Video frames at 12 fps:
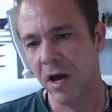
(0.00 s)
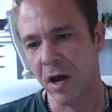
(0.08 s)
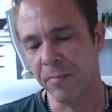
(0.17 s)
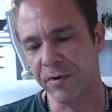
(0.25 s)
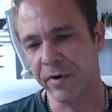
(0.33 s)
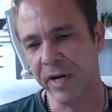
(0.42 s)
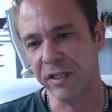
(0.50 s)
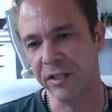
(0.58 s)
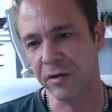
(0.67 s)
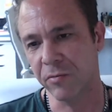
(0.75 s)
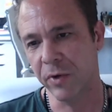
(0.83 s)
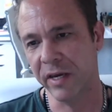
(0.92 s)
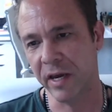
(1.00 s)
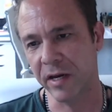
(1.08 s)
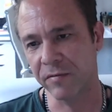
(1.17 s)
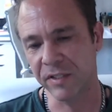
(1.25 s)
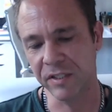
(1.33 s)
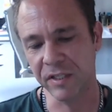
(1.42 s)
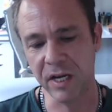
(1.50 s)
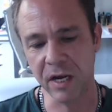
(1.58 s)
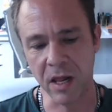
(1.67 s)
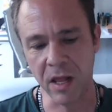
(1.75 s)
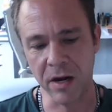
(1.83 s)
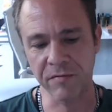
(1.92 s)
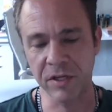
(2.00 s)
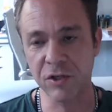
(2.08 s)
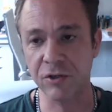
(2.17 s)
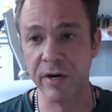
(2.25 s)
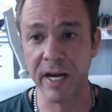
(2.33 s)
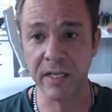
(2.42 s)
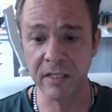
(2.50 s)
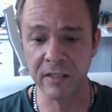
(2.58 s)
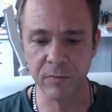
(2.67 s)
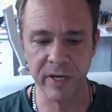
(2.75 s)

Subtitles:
operation, we kind of see a lot of the trends.